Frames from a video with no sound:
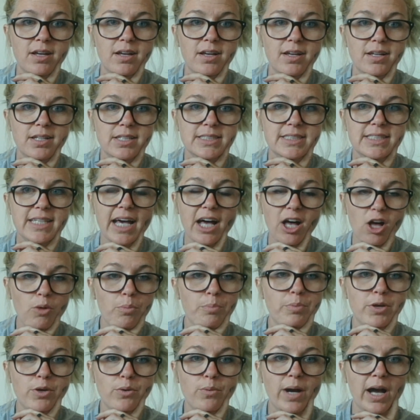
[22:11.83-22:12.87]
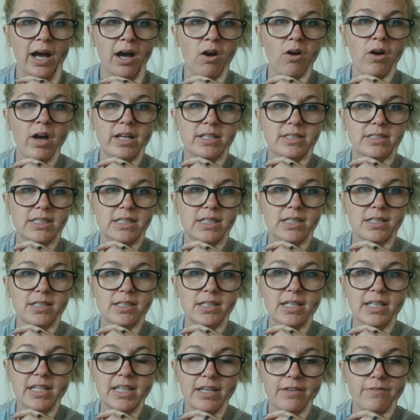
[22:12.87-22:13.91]
to help you out and to
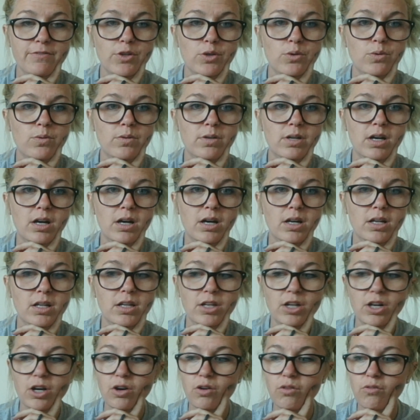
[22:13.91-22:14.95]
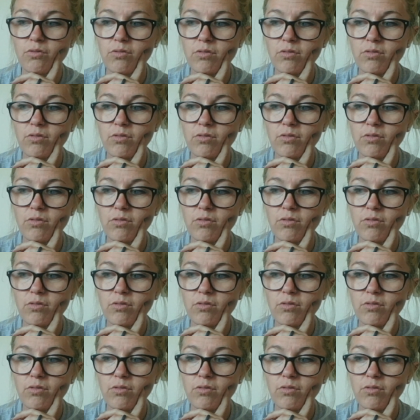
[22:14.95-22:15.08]
give you, you know,